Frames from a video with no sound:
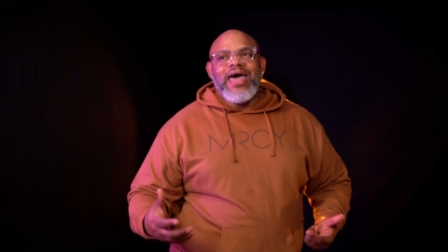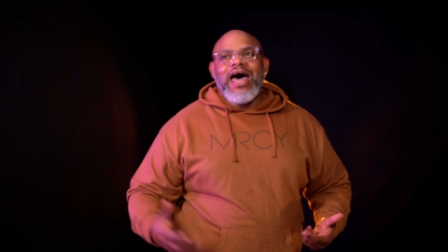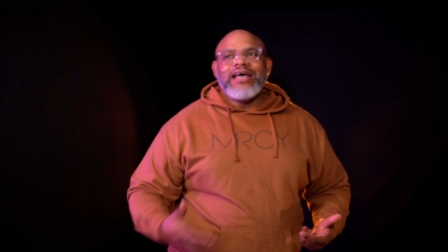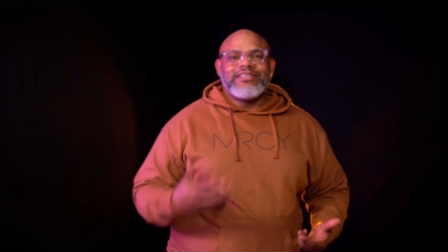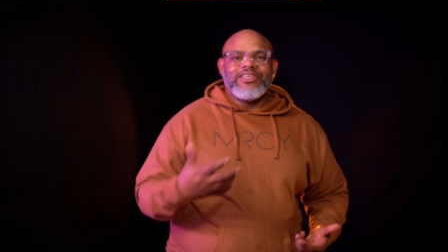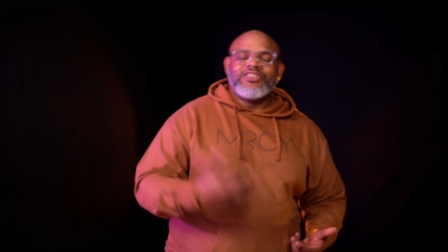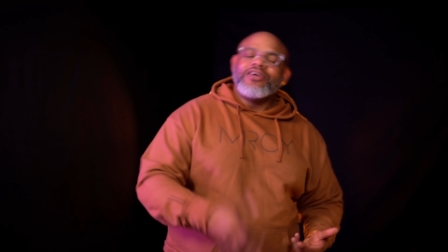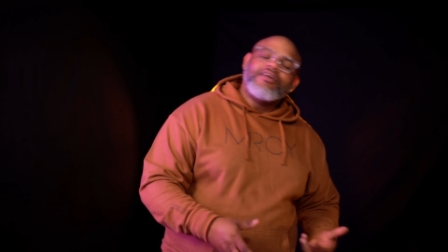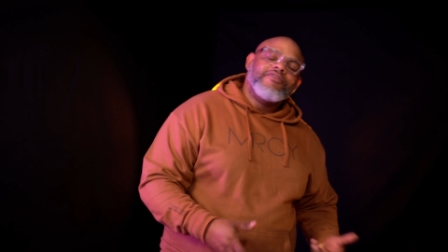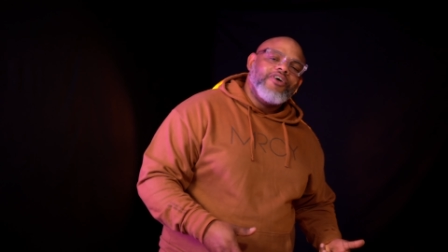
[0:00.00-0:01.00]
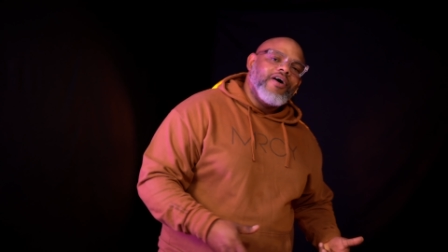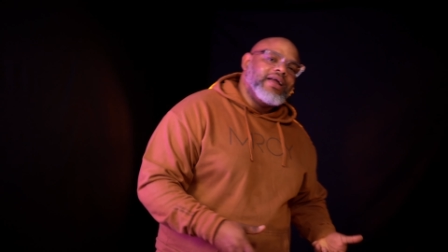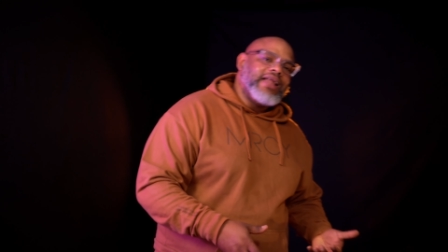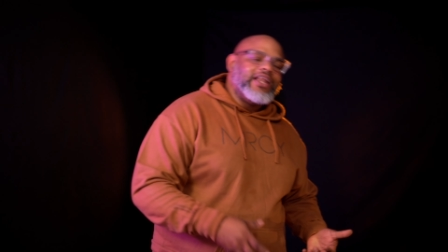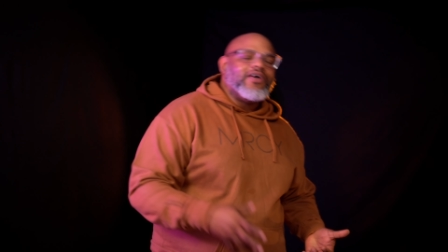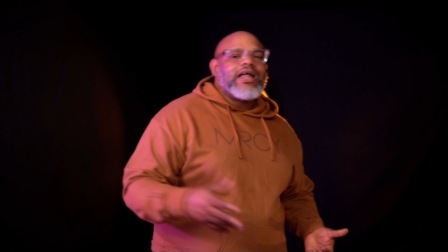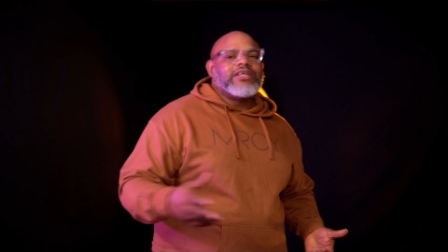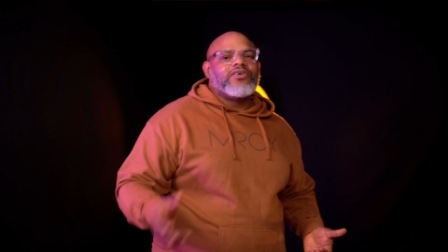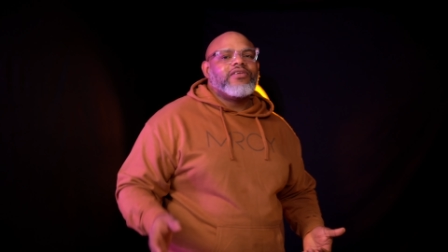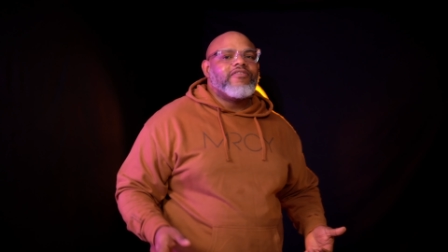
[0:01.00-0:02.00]
as the Son of God and not
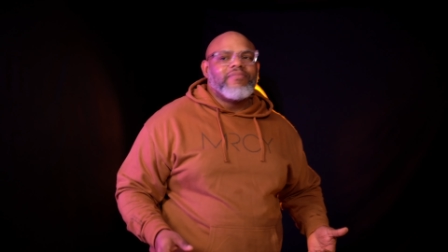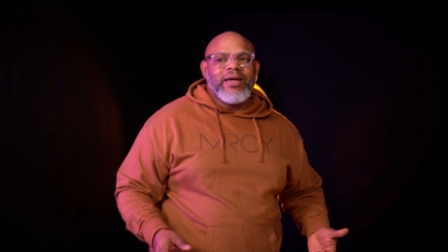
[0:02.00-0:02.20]
as Son of